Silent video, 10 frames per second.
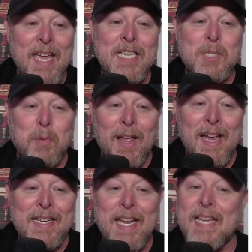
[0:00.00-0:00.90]
He
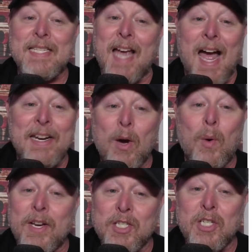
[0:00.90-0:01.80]
explained he's got
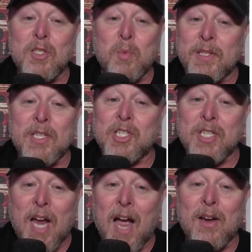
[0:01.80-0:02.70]
no issues with the
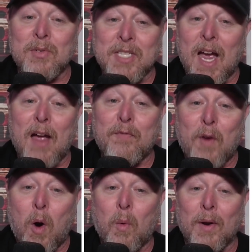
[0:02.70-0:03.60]
Chicago Sky
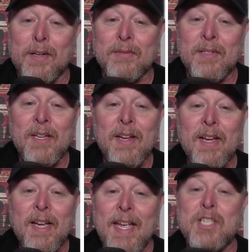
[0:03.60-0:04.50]
forward.
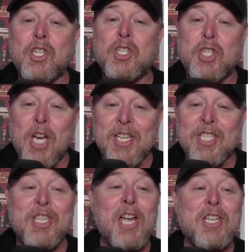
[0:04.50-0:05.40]
It's
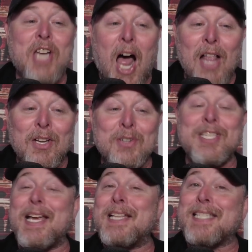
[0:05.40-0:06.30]
just the
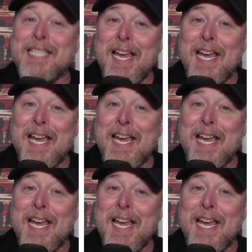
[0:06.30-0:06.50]
dollars and